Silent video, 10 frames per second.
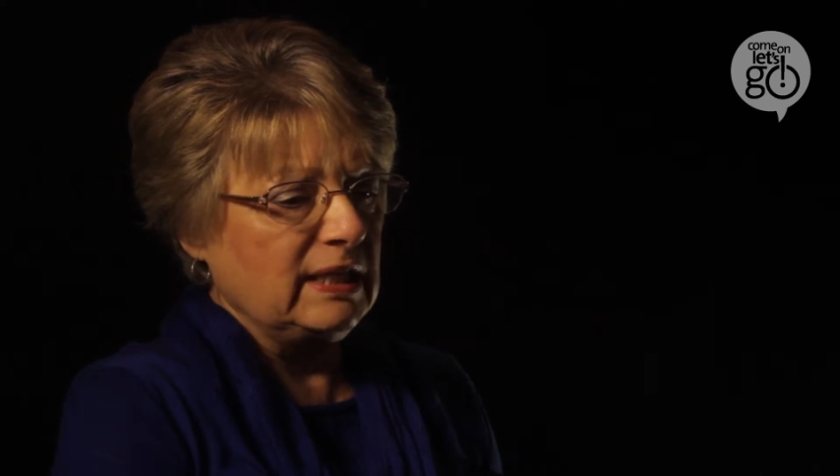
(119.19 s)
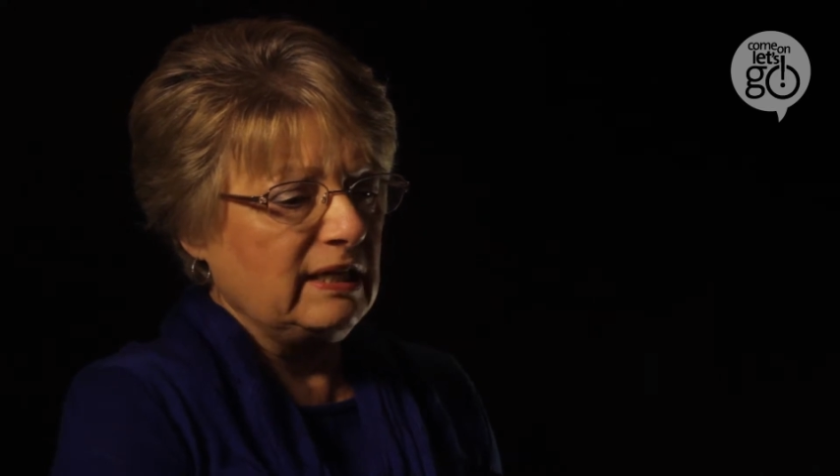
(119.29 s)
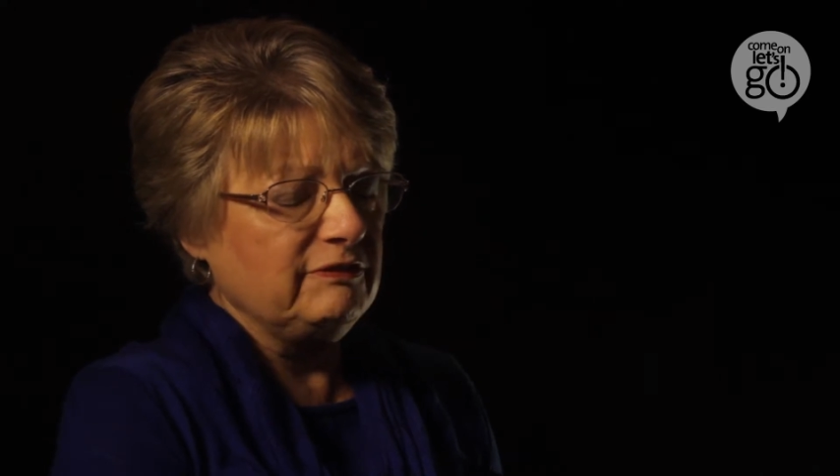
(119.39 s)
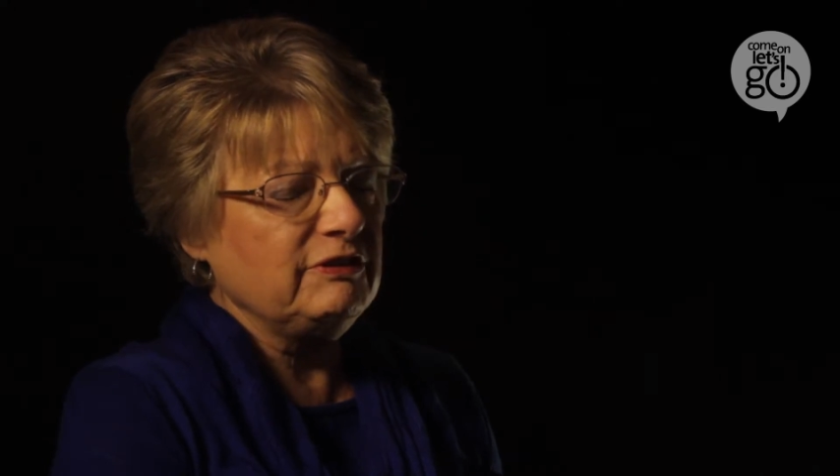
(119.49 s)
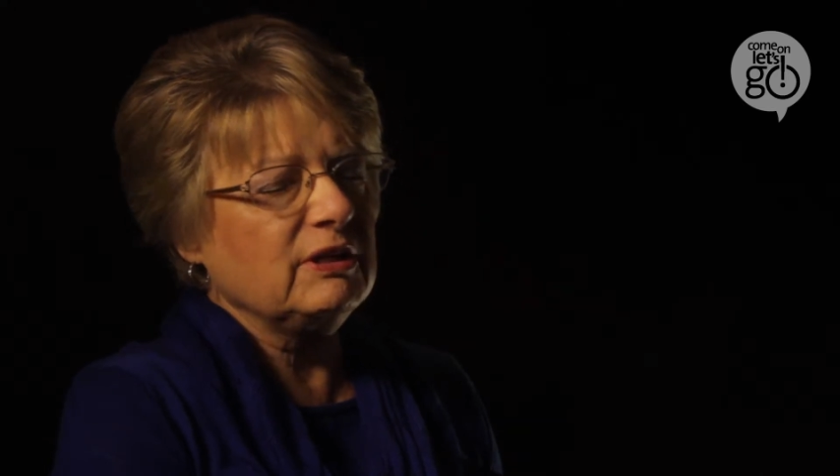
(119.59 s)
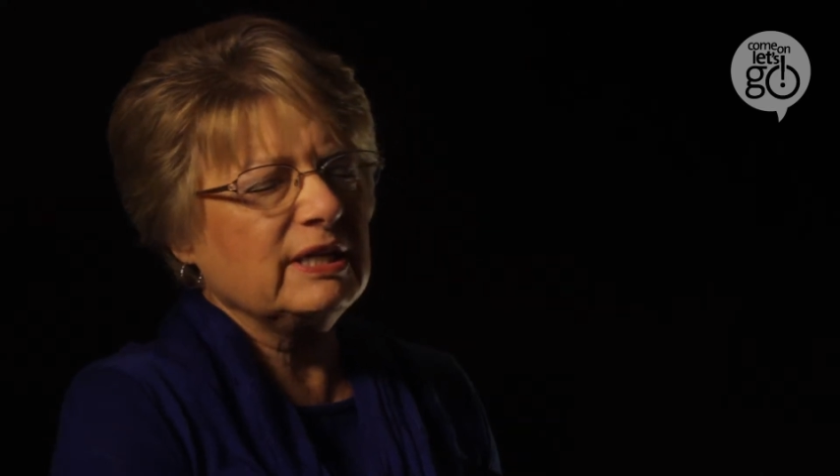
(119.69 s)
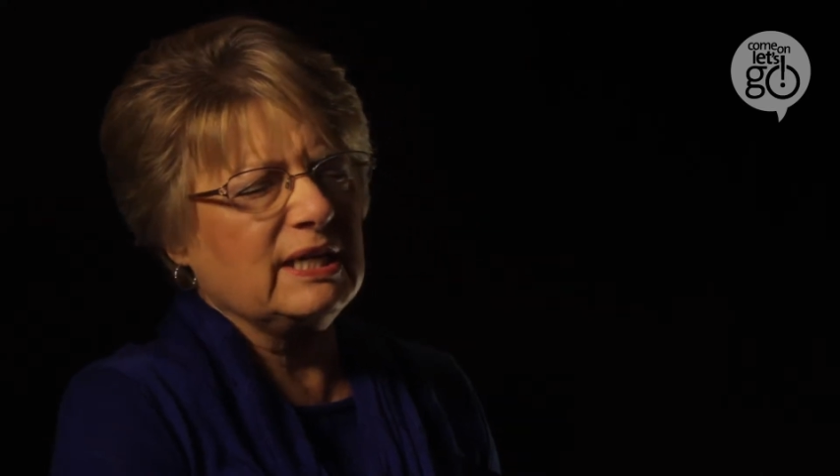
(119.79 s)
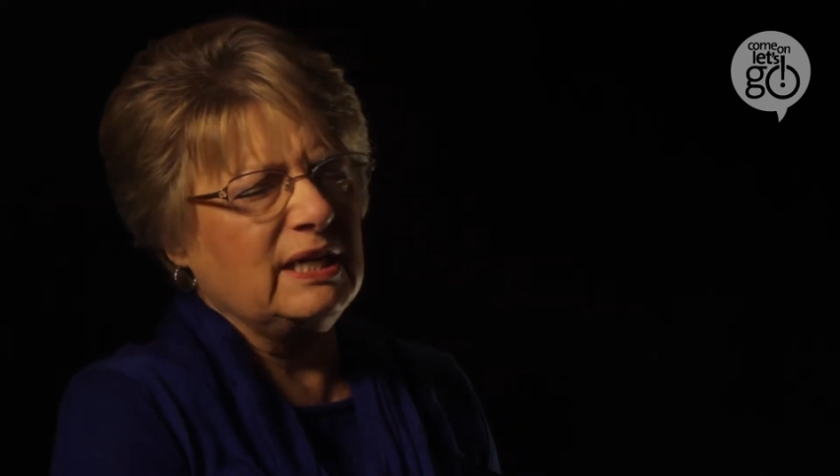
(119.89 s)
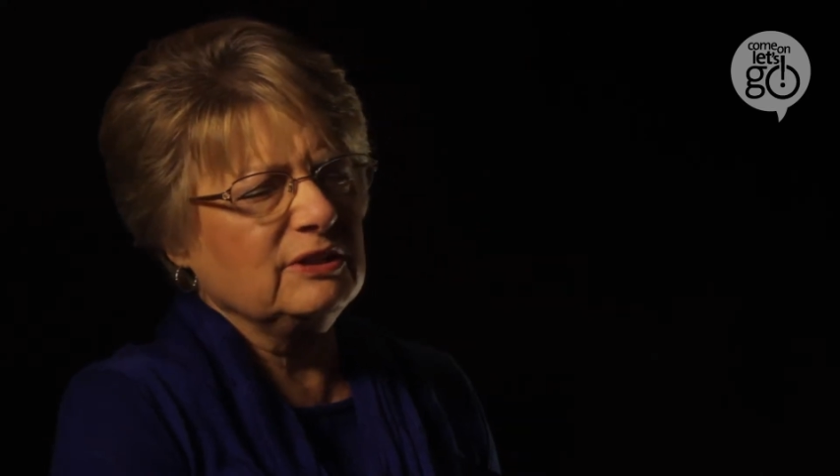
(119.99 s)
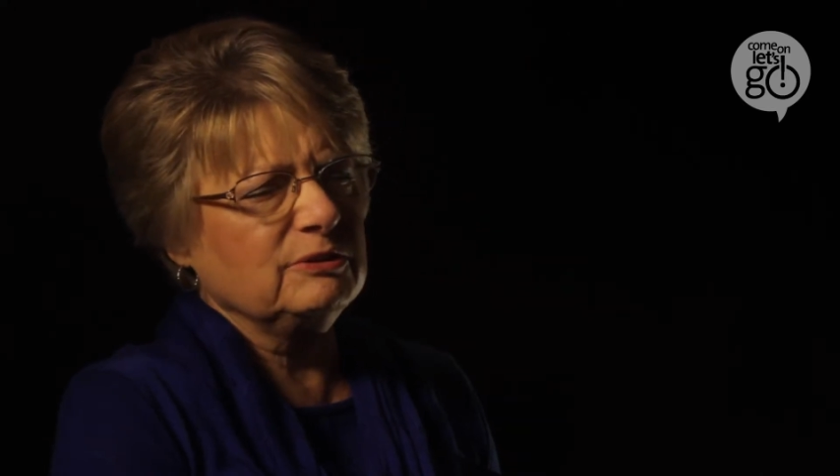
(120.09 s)
it felt like
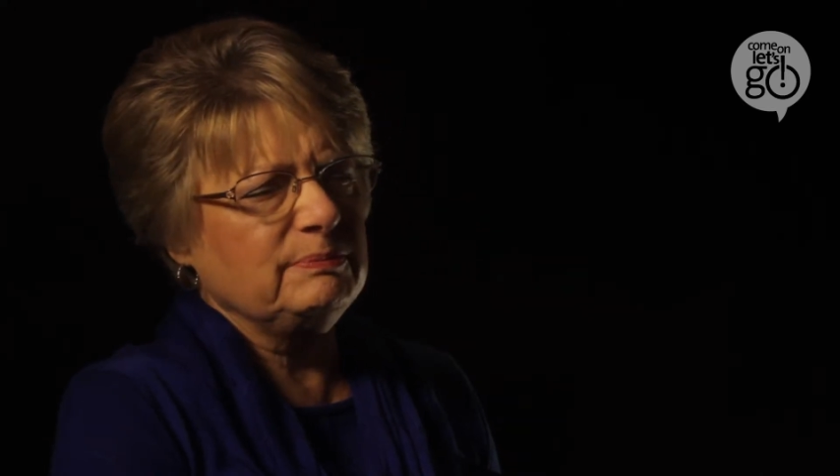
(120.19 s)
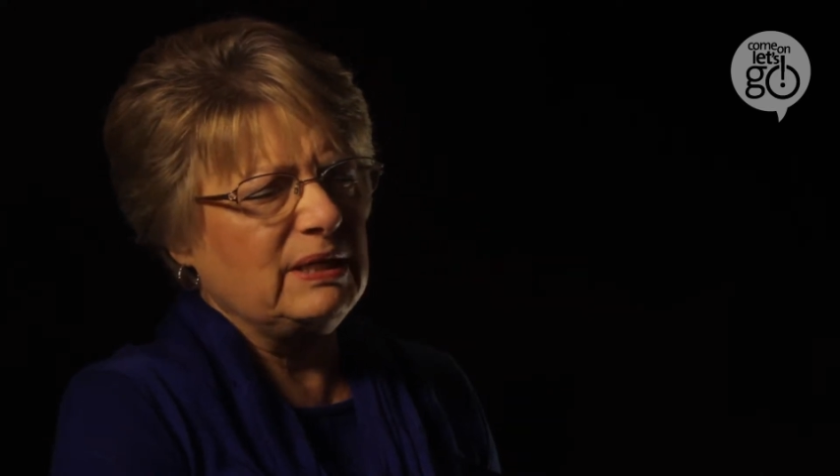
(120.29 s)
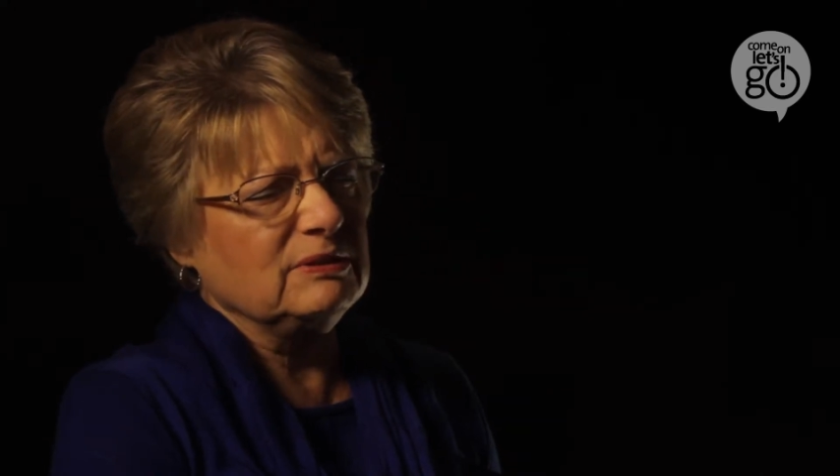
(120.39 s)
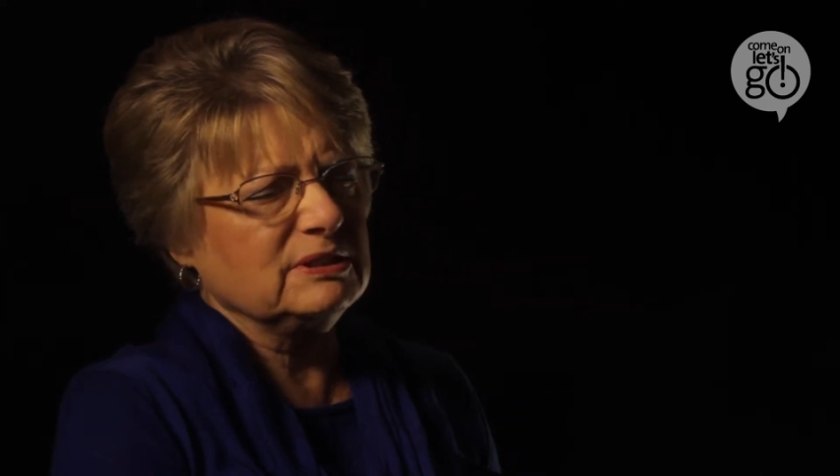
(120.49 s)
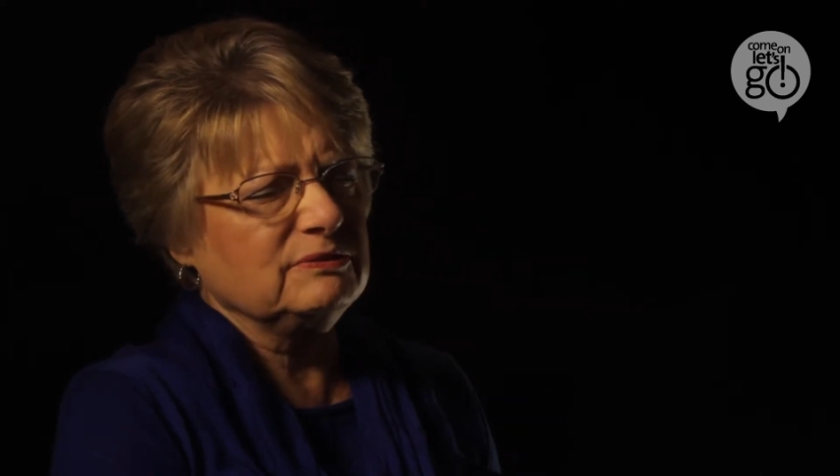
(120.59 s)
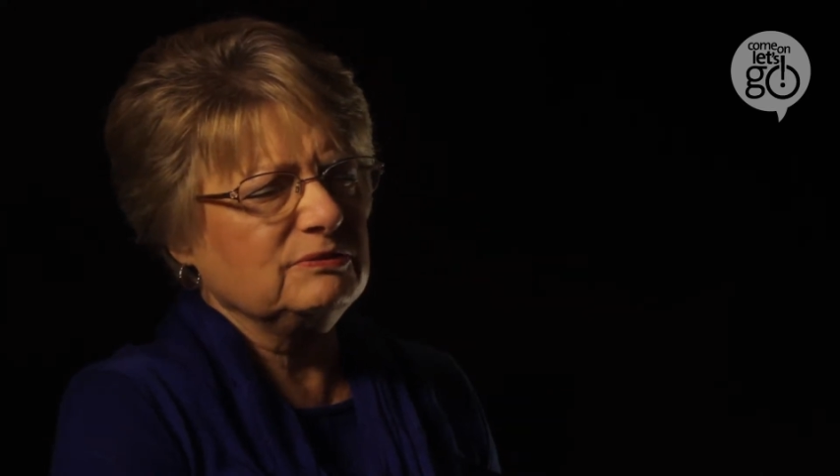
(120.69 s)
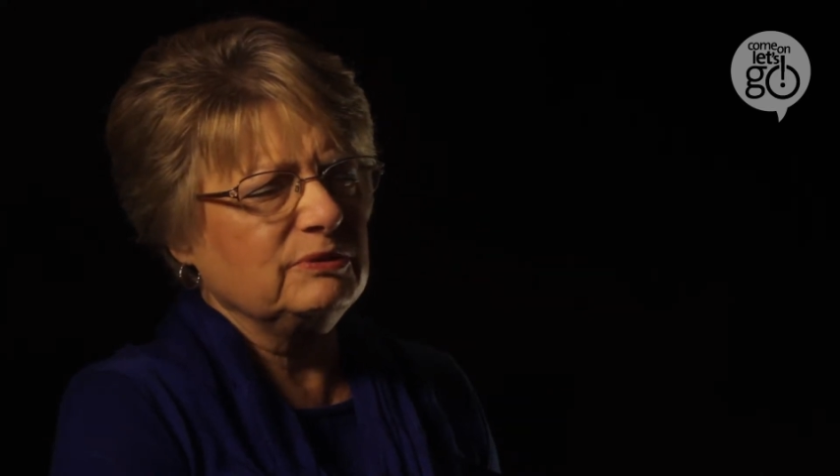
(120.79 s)
a hundred pounds of